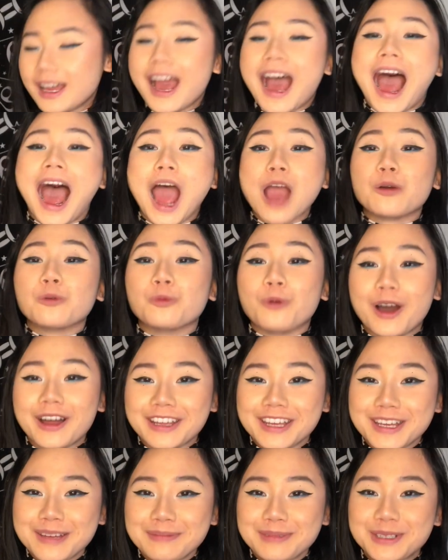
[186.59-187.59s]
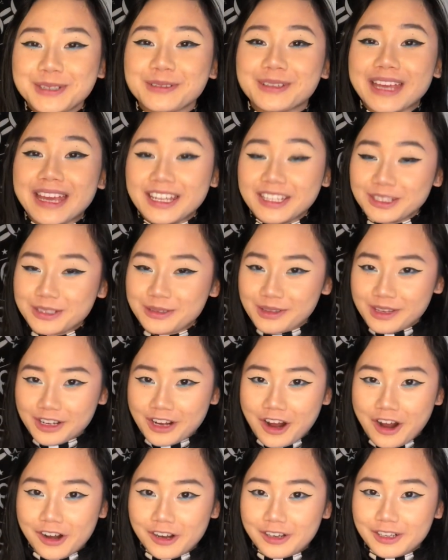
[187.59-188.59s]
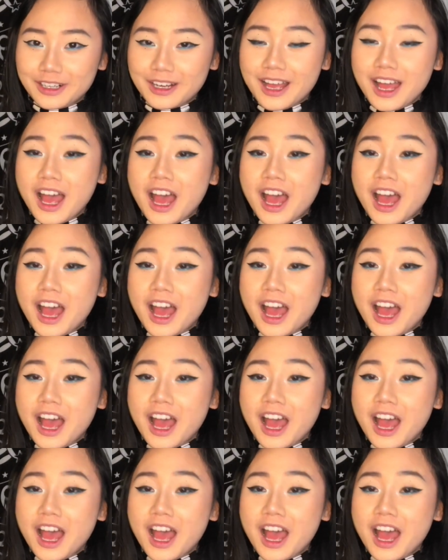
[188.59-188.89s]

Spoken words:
I want him to get into the car,